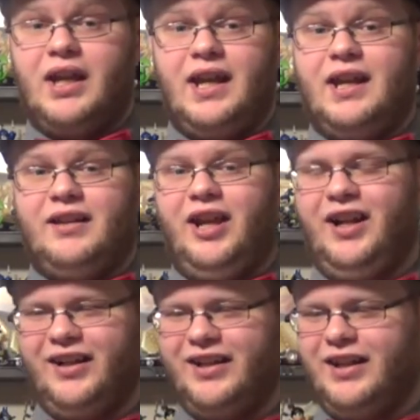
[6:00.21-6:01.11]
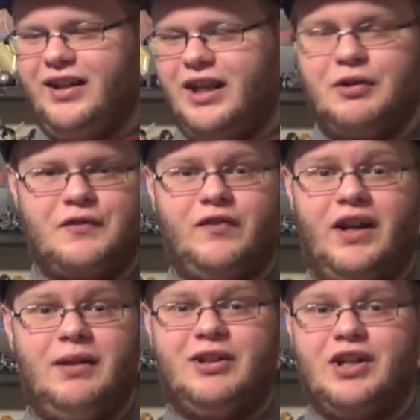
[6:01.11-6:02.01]
And it was
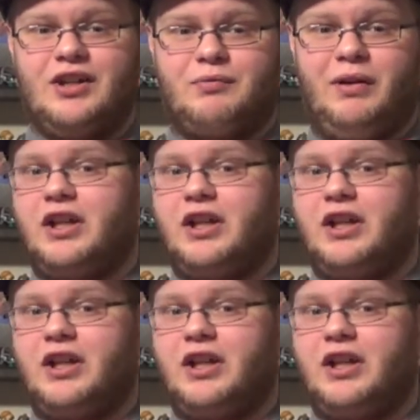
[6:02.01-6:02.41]
funny because when I